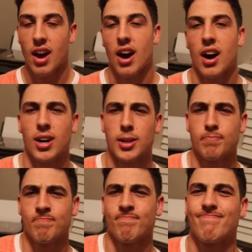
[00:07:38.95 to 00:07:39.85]

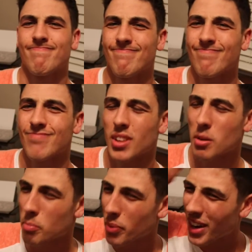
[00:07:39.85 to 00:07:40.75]
Every
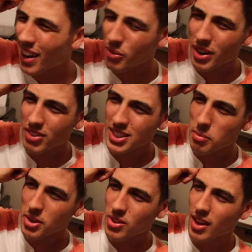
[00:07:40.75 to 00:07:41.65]
time I
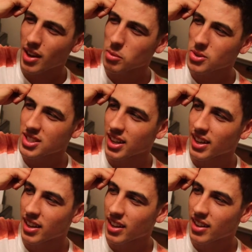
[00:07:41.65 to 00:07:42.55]
do that, I'm always
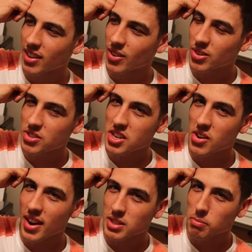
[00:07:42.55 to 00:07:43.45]
like, what if she
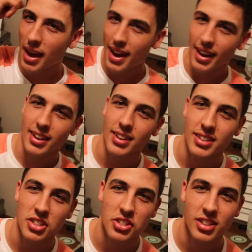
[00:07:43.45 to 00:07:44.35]
don't ask back?
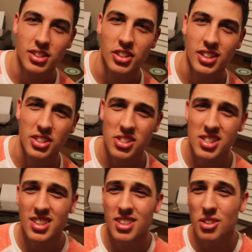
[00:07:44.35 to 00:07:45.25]
Is she
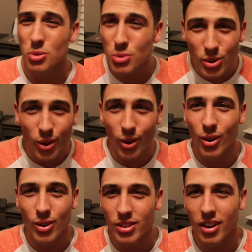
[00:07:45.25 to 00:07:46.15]
interested in you?
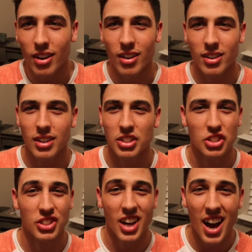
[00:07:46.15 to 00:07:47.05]
Or is she
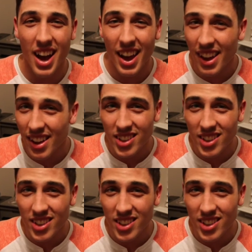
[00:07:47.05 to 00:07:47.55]
shy?